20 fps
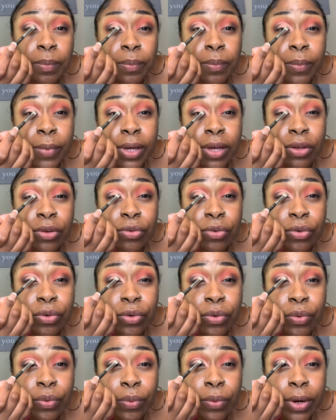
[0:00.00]
Make it
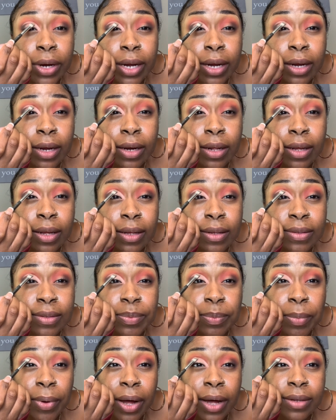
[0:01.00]
straight as
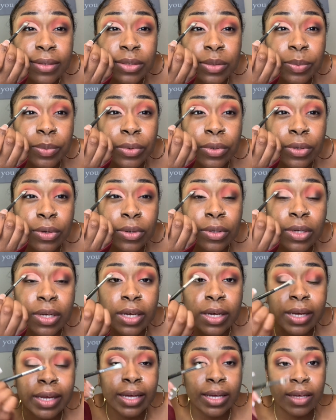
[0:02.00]
possible.
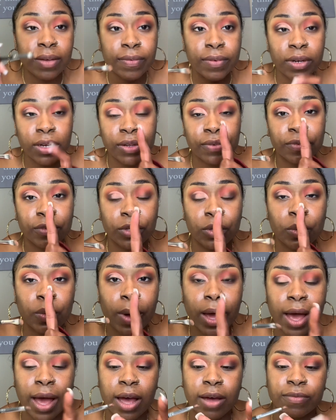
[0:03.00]
Even if you
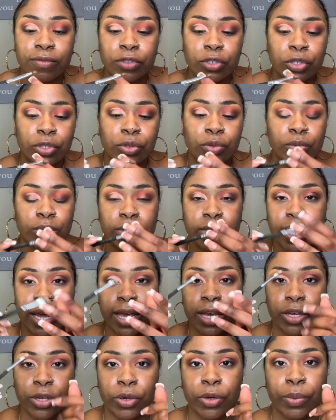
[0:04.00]
have to
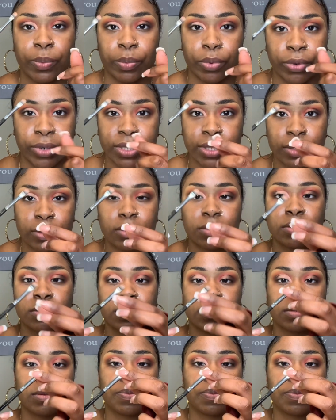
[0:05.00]
take your bristles